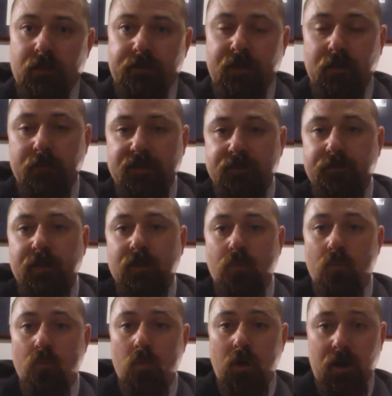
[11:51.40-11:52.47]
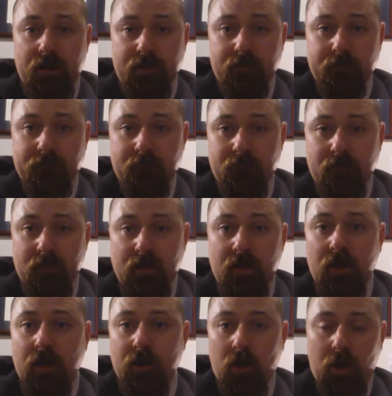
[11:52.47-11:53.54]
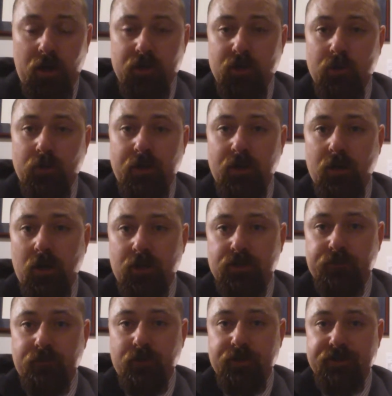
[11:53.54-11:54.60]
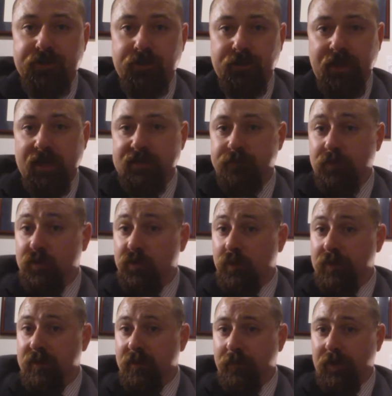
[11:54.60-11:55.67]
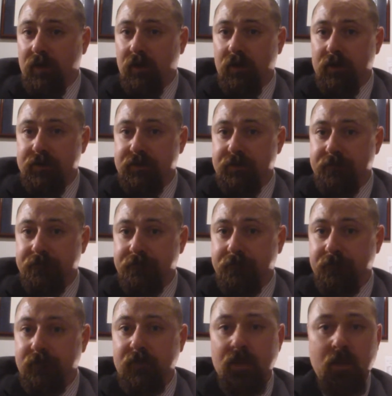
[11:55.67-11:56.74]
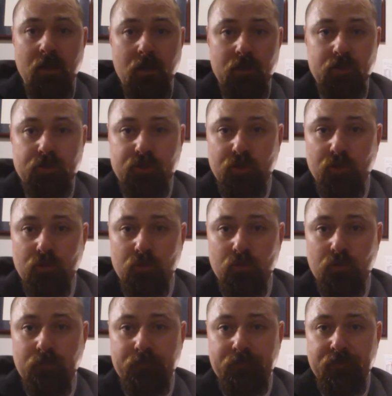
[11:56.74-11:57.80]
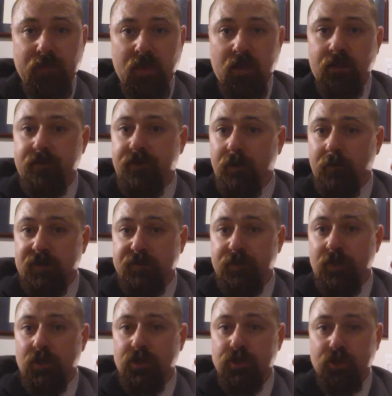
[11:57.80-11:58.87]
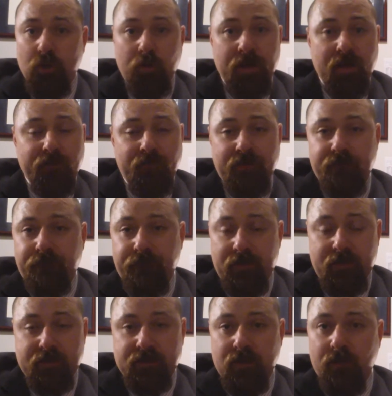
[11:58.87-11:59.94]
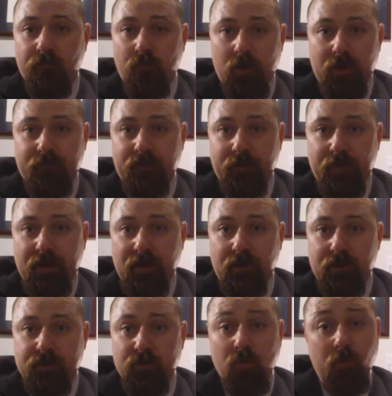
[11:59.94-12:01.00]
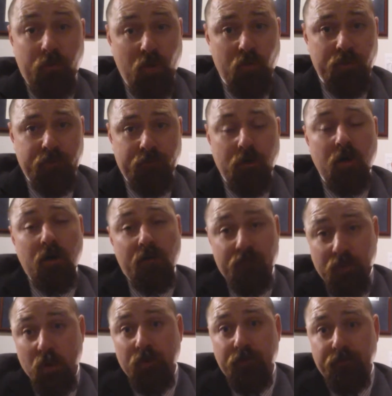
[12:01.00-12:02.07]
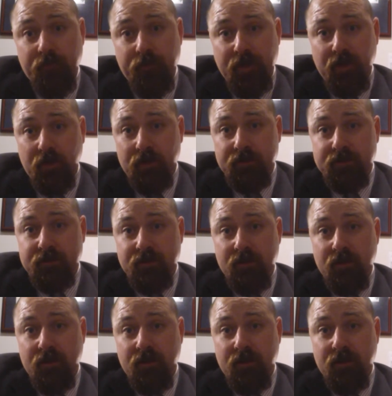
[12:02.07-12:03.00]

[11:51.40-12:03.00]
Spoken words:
there must be 1, an ongoing controversy or case between the parents, 2, there must be a showing of unfitness of one of the parents or both of the parents,